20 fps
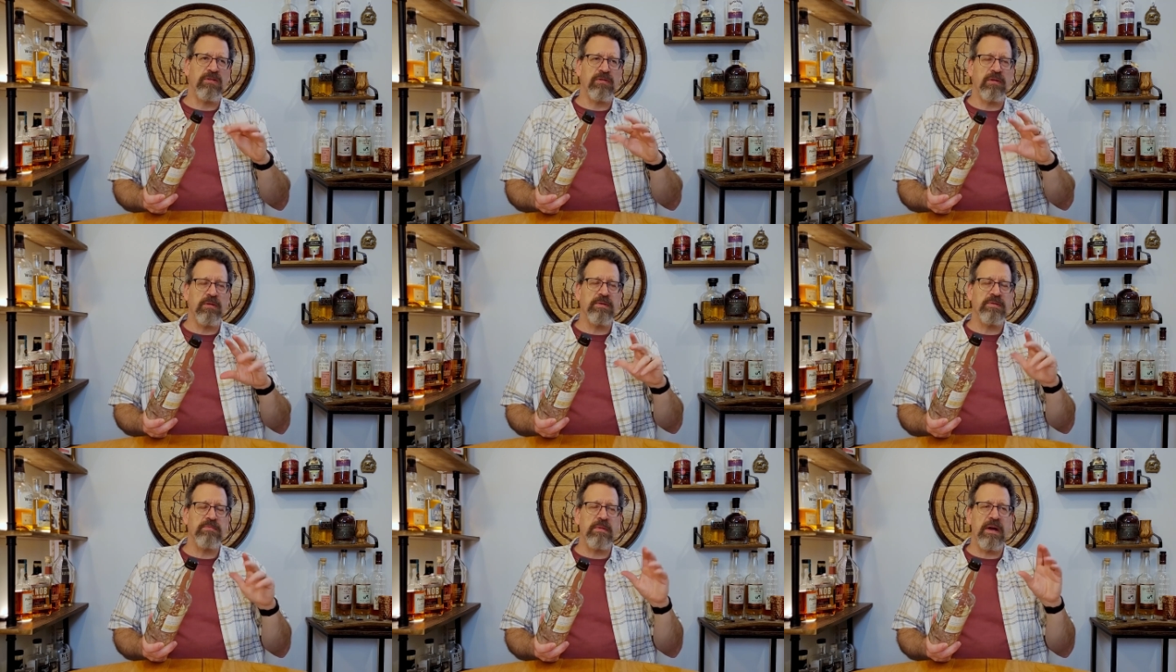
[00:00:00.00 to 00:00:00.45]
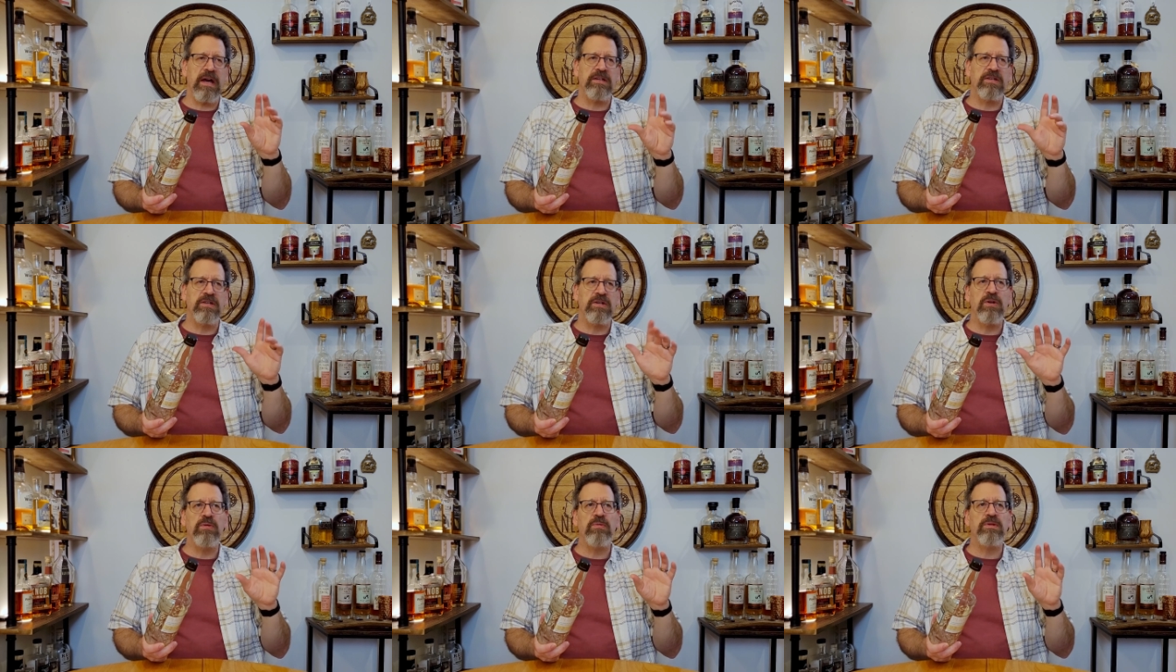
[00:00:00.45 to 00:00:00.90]
Three wasn't
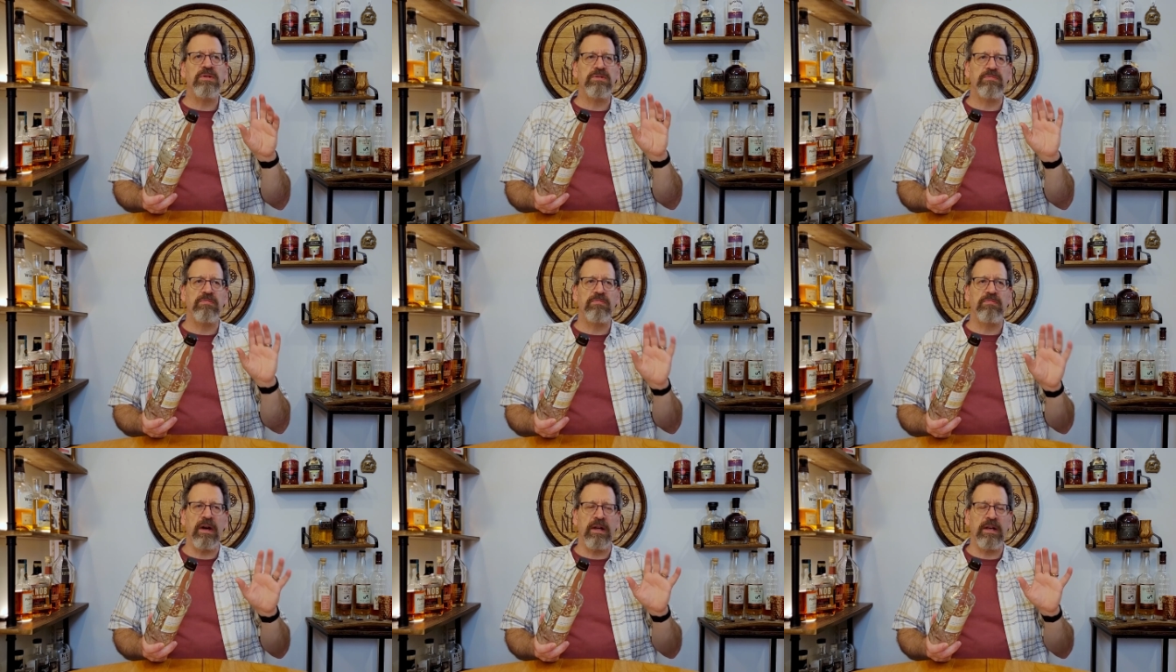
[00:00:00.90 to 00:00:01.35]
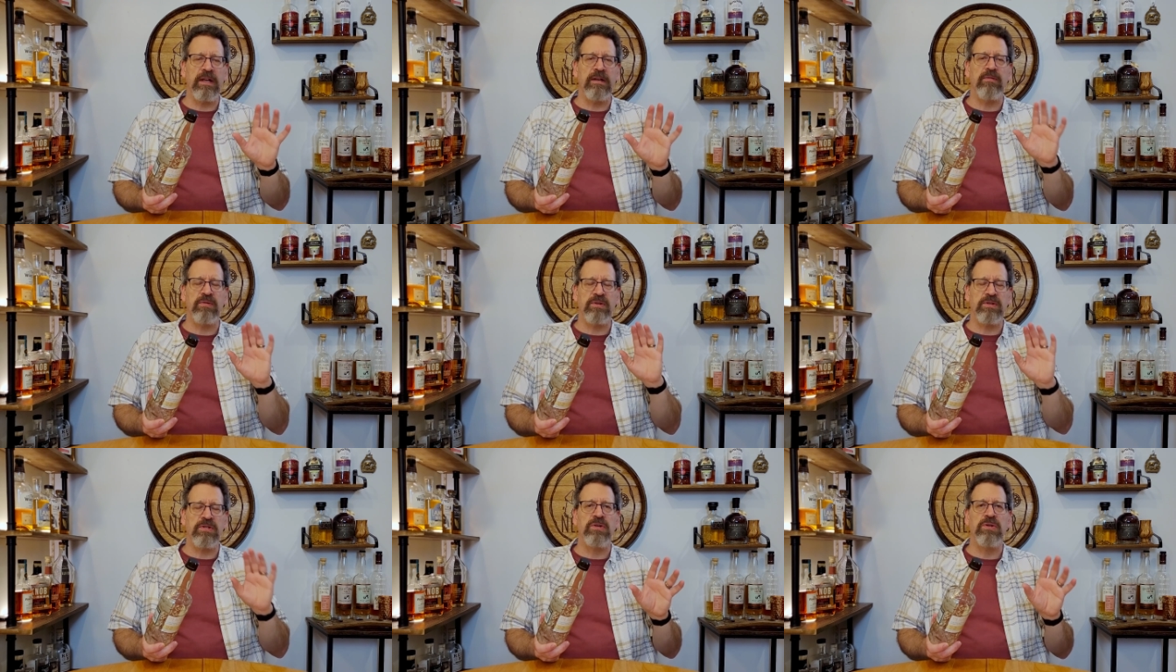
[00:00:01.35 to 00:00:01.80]
bad. Two was I
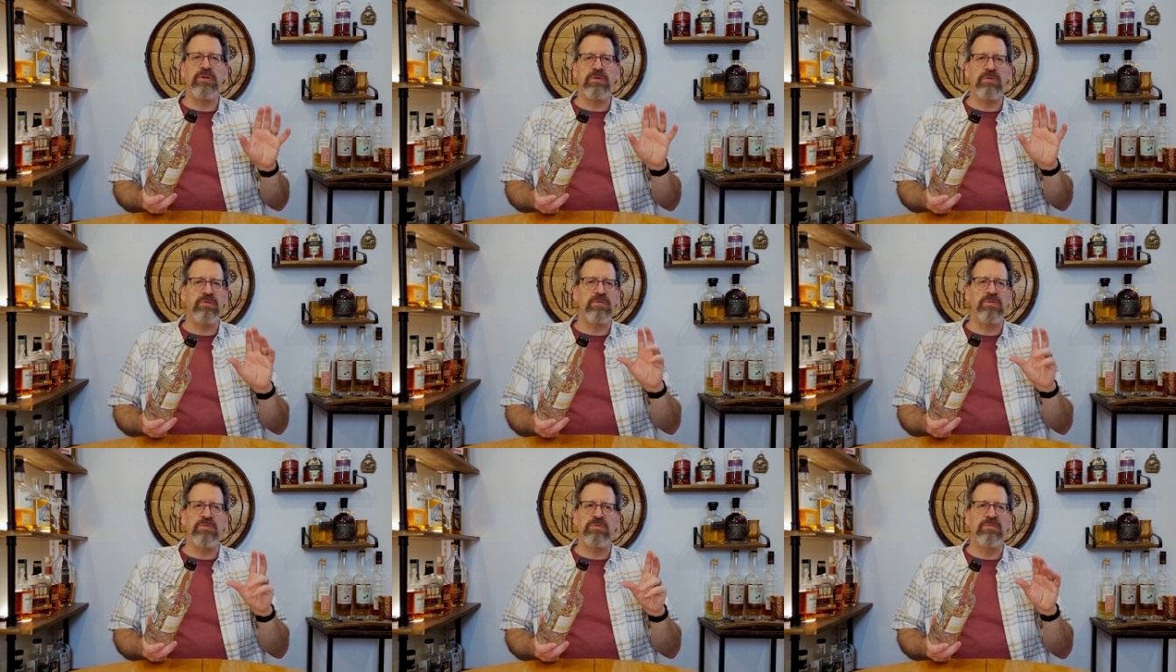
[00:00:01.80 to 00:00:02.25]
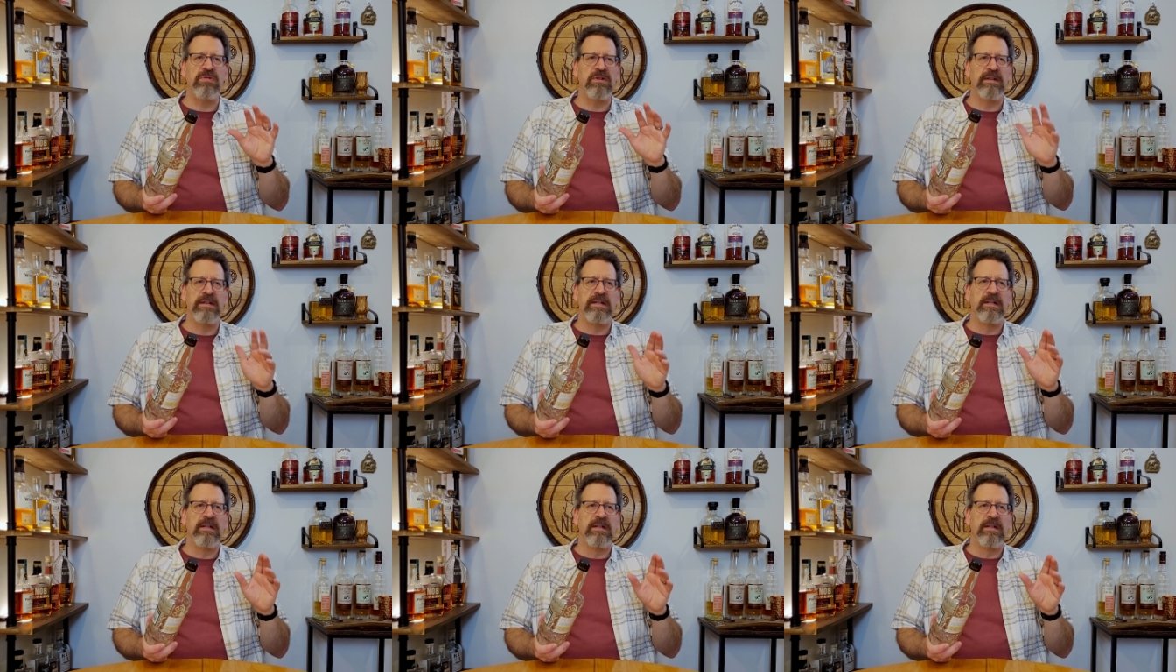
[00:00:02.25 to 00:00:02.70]
did was too
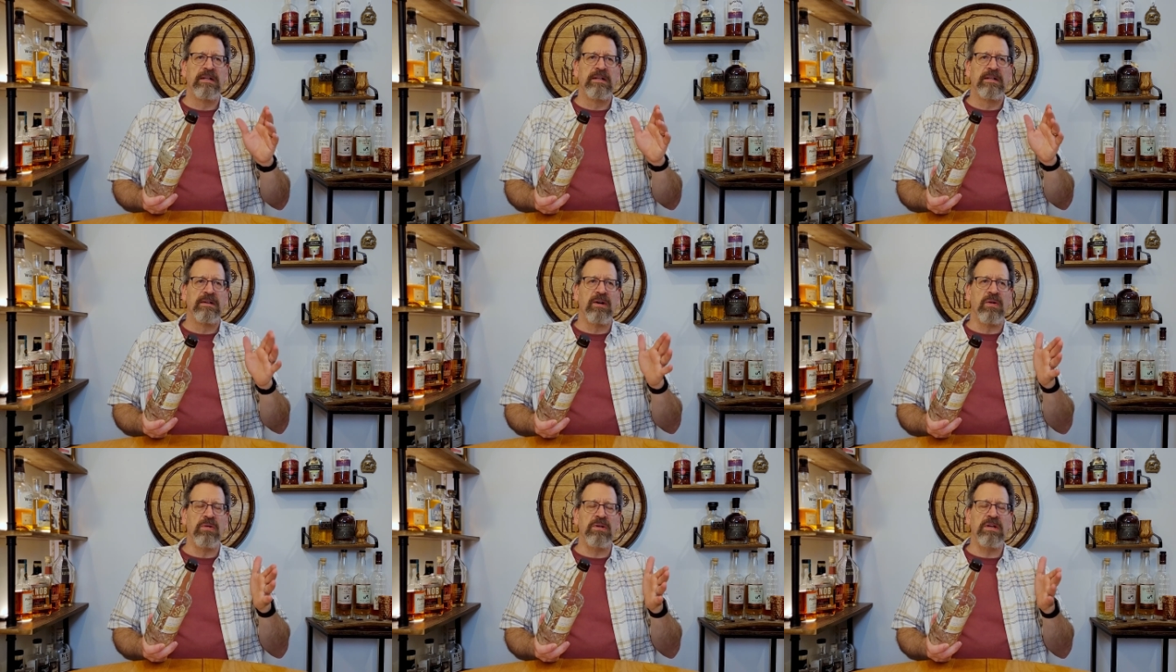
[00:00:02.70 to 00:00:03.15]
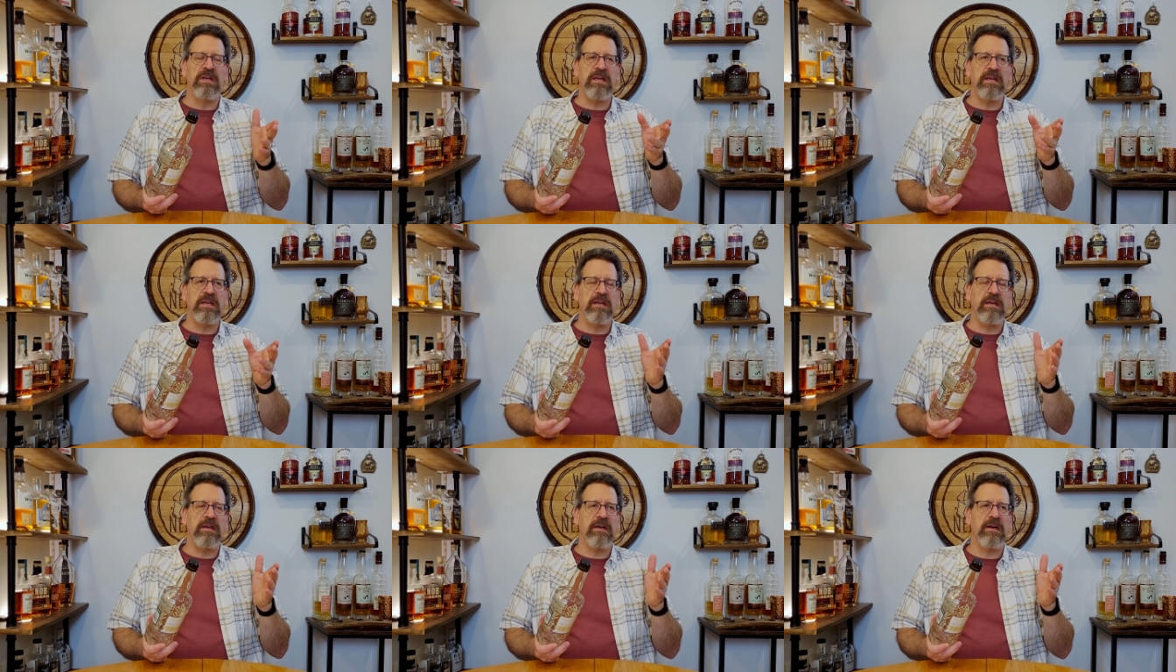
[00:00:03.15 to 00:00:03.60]

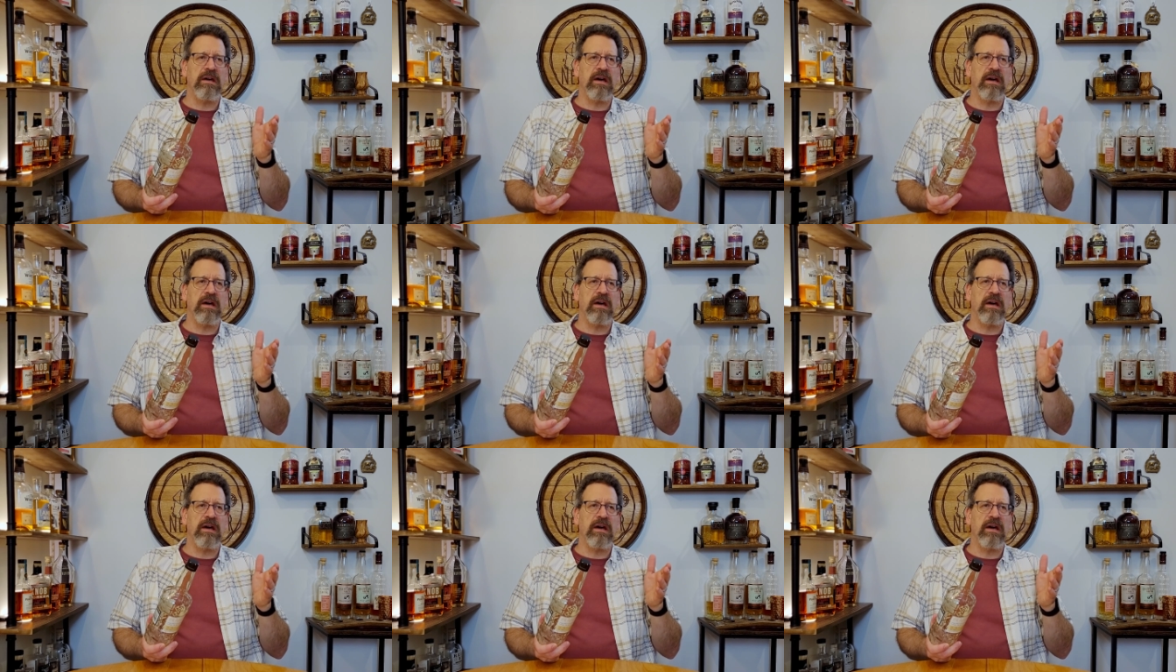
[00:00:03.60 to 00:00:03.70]
oaky.